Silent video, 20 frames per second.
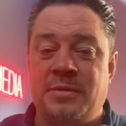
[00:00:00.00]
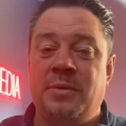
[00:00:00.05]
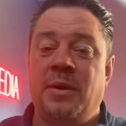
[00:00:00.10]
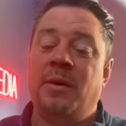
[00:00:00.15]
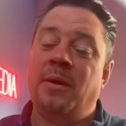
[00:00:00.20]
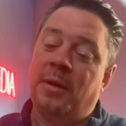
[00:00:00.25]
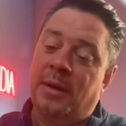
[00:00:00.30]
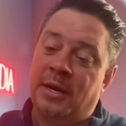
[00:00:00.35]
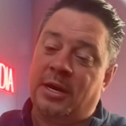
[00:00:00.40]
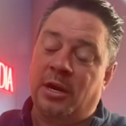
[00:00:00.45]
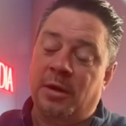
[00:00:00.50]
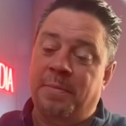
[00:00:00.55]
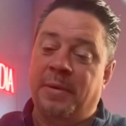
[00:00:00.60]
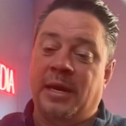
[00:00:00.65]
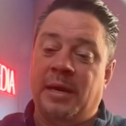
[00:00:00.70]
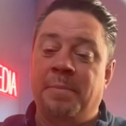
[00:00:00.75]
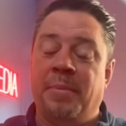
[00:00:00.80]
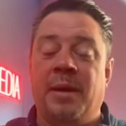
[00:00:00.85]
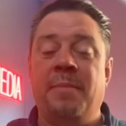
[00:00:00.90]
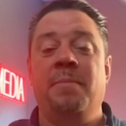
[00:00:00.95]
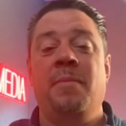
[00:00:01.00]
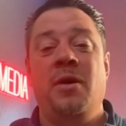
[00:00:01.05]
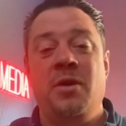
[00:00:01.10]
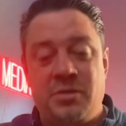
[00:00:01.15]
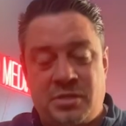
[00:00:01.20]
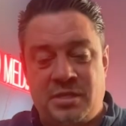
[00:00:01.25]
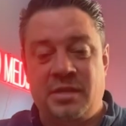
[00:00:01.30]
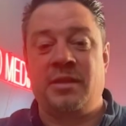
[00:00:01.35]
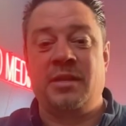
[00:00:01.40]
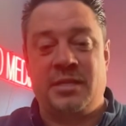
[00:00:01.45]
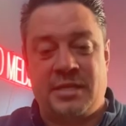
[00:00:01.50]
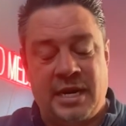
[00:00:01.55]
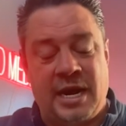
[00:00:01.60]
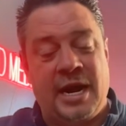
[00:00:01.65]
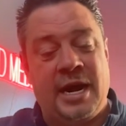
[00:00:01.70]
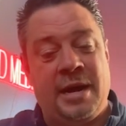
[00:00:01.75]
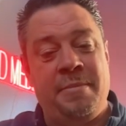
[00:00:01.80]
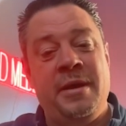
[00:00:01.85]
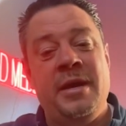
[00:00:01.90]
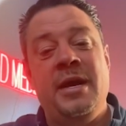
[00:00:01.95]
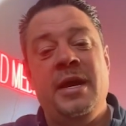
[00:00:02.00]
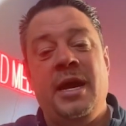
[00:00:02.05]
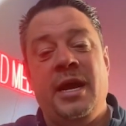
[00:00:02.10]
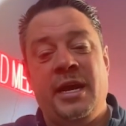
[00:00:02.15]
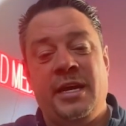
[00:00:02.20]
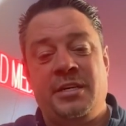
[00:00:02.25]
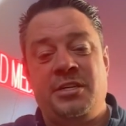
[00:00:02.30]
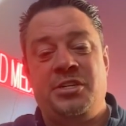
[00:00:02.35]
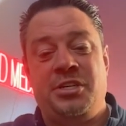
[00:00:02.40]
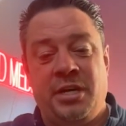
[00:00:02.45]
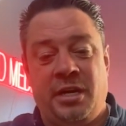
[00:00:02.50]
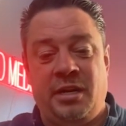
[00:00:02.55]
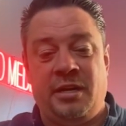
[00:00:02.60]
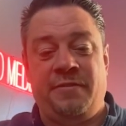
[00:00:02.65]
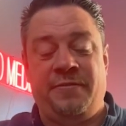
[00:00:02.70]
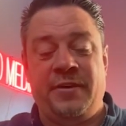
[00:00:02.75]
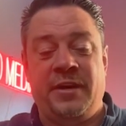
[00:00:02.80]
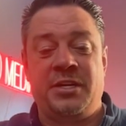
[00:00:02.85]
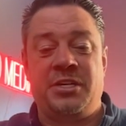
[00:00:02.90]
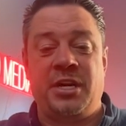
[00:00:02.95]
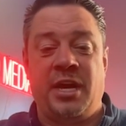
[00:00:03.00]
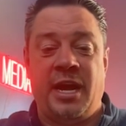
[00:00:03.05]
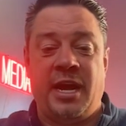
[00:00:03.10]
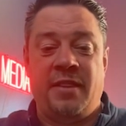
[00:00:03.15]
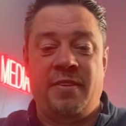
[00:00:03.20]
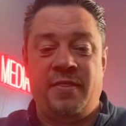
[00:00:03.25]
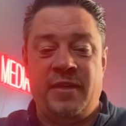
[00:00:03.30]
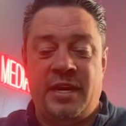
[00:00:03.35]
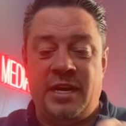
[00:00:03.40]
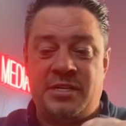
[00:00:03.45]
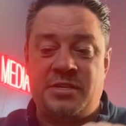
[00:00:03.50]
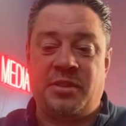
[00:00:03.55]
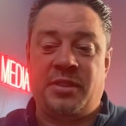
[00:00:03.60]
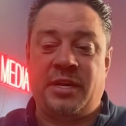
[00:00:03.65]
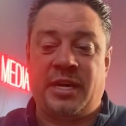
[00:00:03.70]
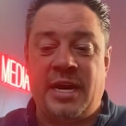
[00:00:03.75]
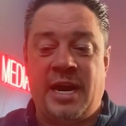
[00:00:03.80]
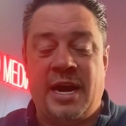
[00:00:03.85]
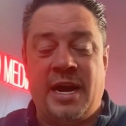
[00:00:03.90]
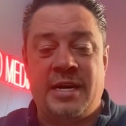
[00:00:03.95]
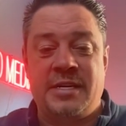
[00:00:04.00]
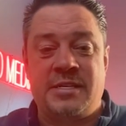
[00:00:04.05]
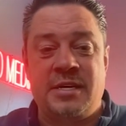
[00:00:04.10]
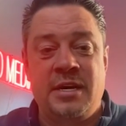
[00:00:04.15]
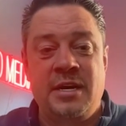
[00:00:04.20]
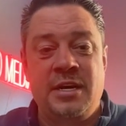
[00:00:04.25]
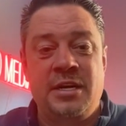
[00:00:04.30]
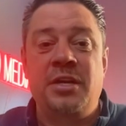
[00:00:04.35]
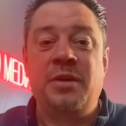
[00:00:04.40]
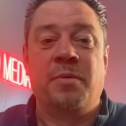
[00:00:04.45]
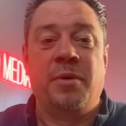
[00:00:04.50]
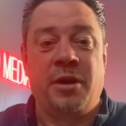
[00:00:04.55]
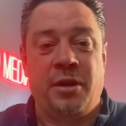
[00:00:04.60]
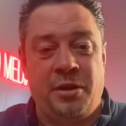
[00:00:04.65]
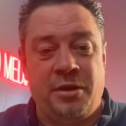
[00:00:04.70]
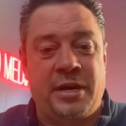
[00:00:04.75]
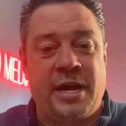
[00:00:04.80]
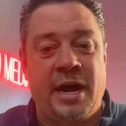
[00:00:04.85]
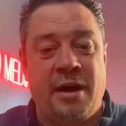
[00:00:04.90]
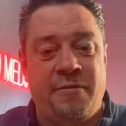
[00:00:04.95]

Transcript: It could be, but most of the time it's jellyfish, and these are the guys you want to look out